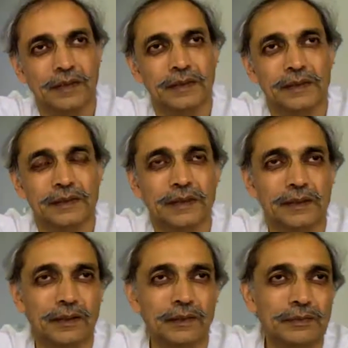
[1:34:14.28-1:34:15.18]
You
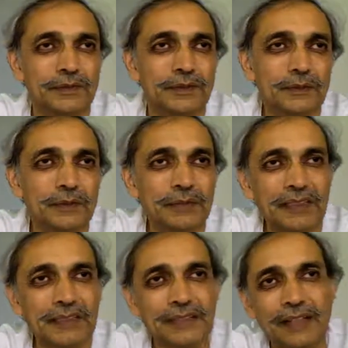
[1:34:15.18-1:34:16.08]
know, human
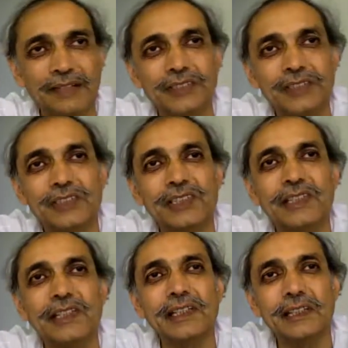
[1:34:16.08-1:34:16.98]
beings haven't
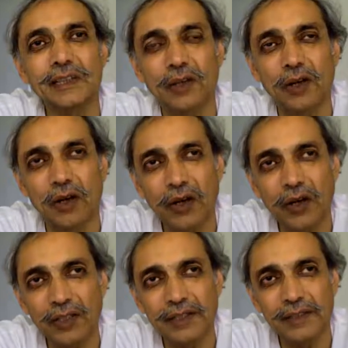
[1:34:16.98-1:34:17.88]
seen
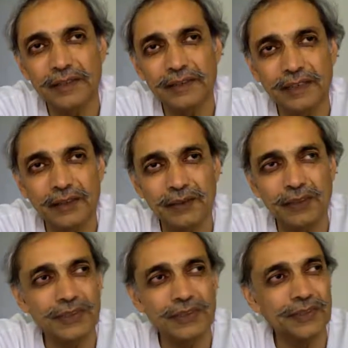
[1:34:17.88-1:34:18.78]
God, they have
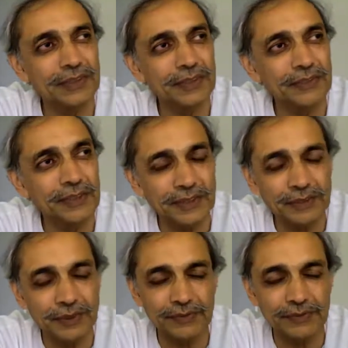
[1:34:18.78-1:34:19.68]
only seen the
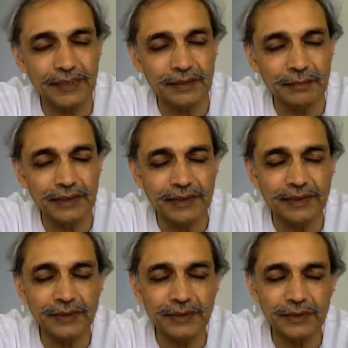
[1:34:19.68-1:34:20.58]
faces of their
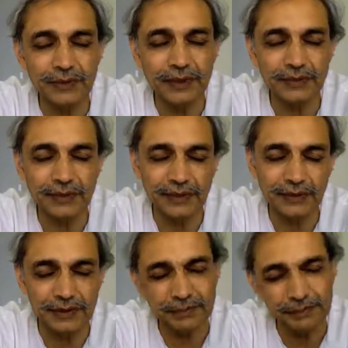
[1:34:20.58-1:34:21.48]
parents who have
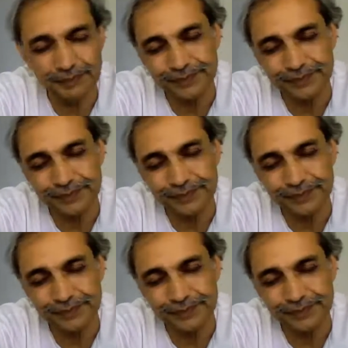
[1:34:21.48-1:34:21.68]
raised them.